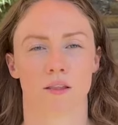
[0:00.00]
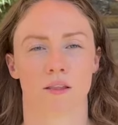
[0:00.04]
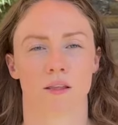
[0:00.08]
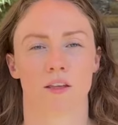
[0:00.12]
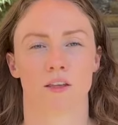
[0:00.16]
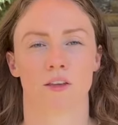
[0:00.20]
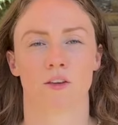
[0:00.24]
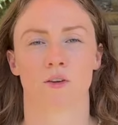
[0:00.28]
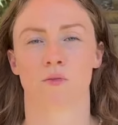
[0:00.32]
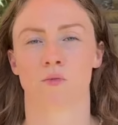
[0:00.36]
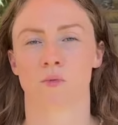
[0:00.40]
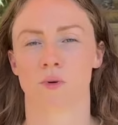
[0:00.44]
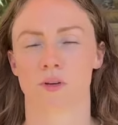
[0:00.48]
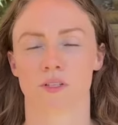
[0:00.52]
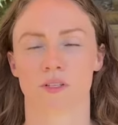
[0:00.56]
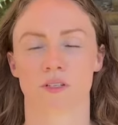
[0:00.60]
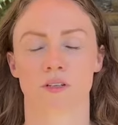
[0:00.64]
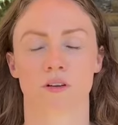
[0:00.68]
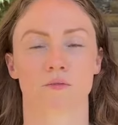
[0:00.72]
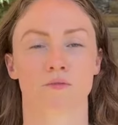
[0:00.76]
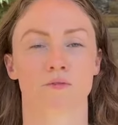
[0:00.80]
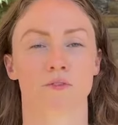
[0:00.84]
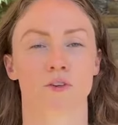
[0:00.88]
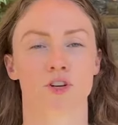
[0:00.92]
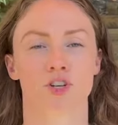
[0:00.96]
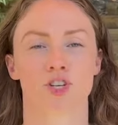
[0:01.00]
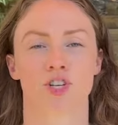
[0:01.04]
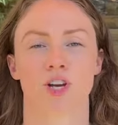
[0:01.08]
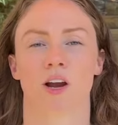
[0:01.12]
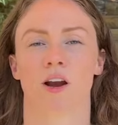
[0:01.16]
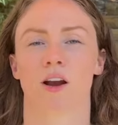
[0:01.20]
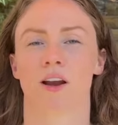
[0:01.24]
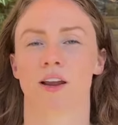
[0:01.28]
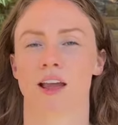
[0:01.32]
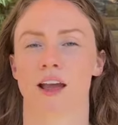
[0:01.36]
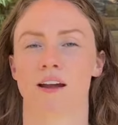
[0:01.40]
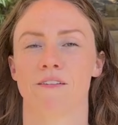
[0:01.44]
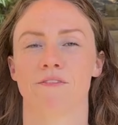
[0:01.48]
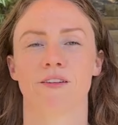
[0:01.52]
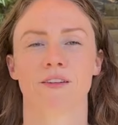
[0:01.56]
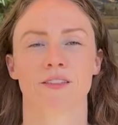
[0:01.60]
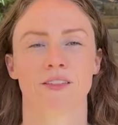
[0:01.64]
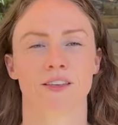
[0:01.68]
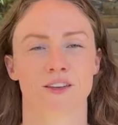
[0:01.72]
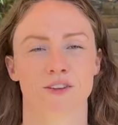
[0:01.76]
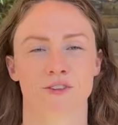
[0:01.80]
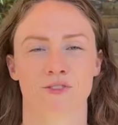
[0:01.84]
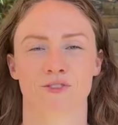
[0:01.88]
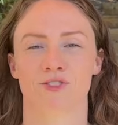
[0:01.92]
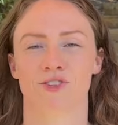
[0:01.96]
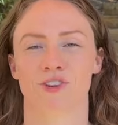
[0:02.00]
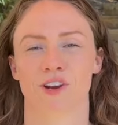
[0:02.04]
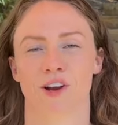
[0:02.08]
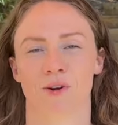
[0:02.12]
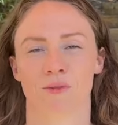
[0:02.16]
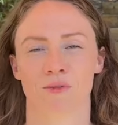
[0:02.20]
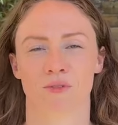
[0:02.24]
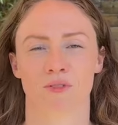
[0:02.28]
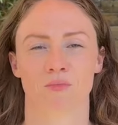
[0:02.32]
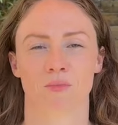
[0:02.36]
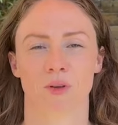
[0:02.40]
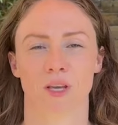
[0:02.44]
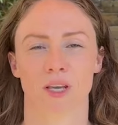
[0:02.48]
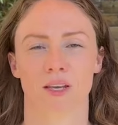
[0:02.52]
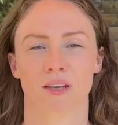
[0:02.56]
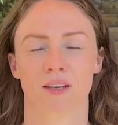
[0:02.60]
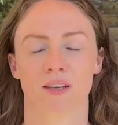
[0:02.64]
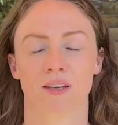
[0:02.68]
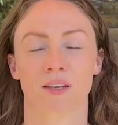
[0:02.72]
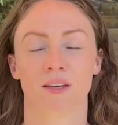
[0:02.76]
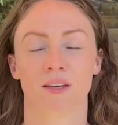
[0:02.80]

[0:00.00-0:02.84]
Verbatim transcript: Thank you, wisdom, for sharing everything you shared with me.